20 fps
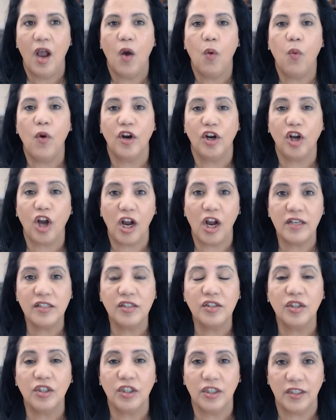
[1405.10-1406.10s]
where
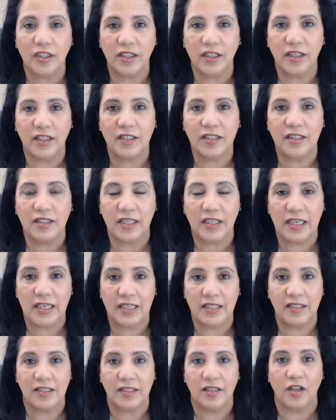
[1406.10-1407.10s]
cost of goods
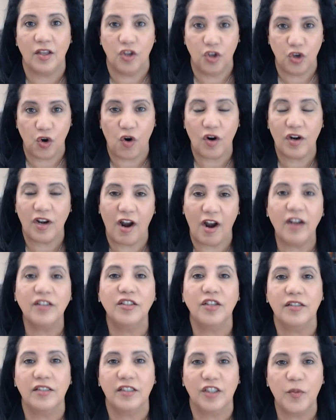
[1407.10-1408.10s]
is your
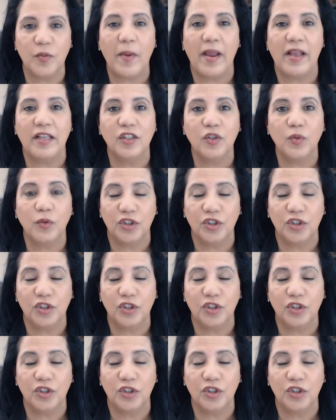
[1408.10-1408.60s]
largest expense,